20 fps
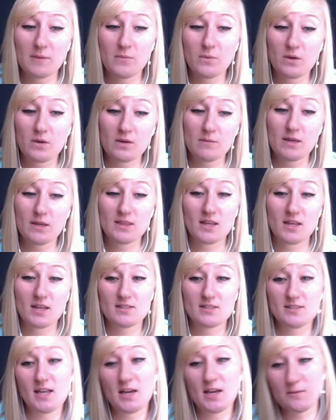can make that a
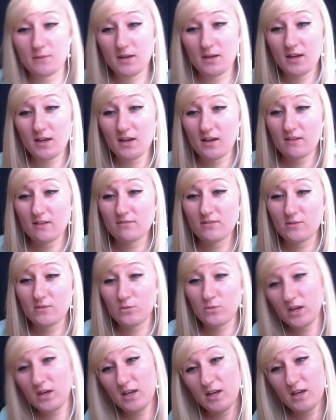segment every
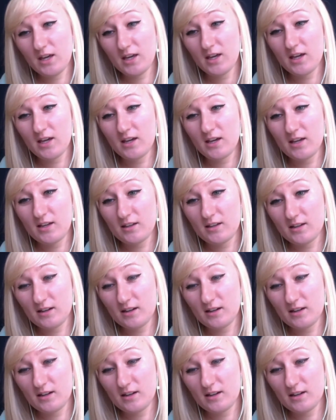week.